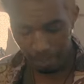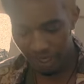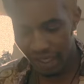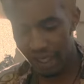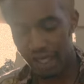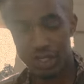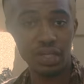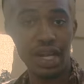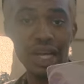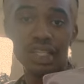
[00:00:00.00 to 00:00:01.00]
But angels
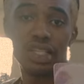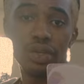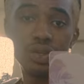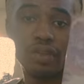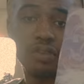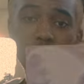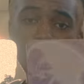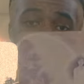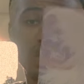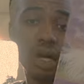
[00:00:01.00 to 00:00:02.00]
are asking you to
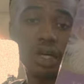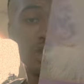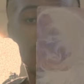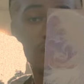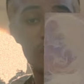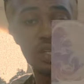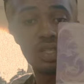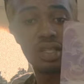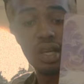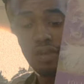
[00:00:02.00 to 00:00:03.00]
focus on
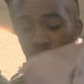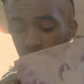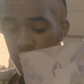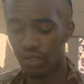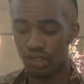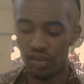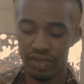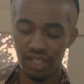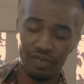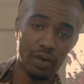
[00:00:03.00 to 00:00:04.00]
service. Focus on
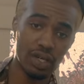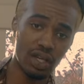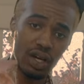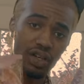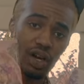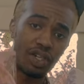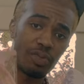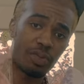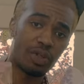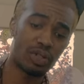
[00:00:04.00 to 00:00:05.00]
service and focus on your
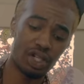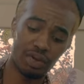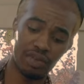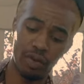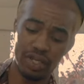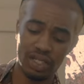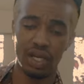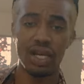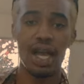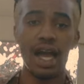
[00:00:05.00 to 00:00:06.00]
entrepreneurship and focus
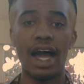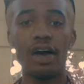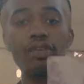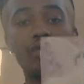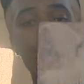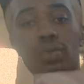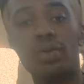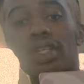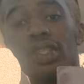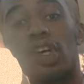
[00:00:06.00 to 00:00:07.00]
on how you
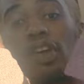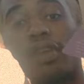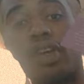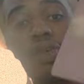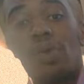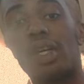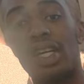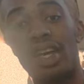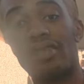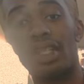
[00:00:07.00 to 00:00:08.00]
can serve your
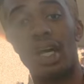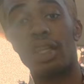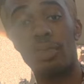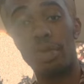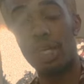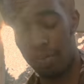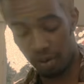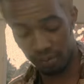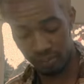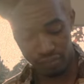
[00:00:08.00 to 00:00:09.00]
gifts to other
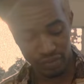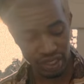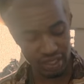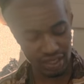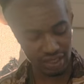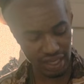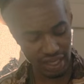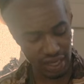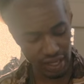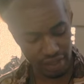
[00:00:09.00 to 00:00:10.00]
people instead
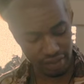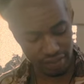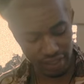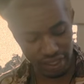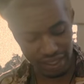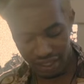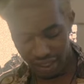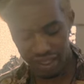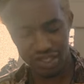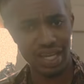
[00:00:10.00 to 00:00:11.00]
of, and that's going
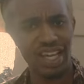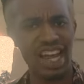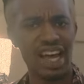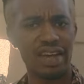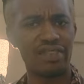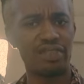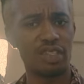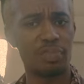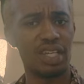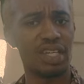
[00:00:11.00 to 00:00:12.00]
to get you kind of out of
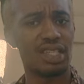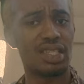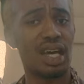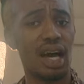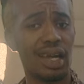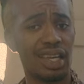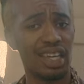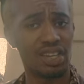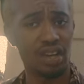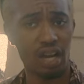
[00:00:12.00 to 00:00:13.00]
just being stuck and
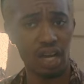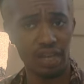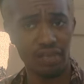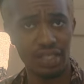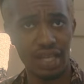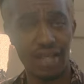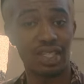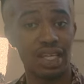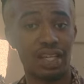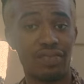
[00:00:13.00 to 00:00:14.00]
in our kind of desires
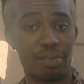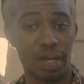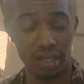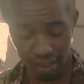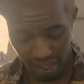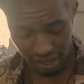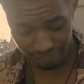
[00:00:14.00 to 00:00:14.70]
at the end of the month, yeah?